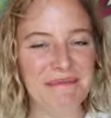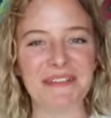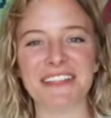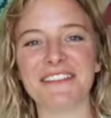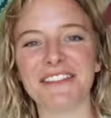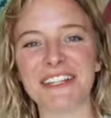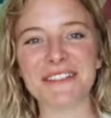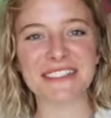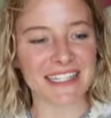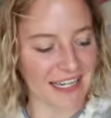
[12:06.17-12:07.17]
But the
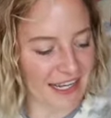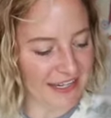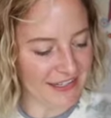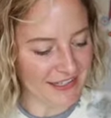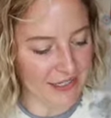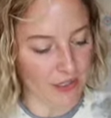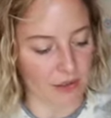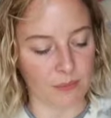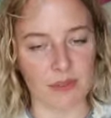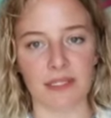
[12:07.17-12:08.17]
flannels I got
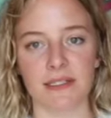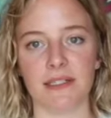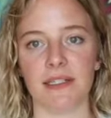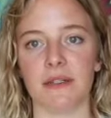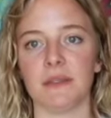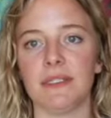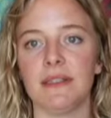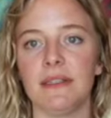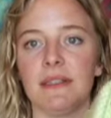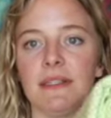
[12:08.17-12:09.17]
were these here. See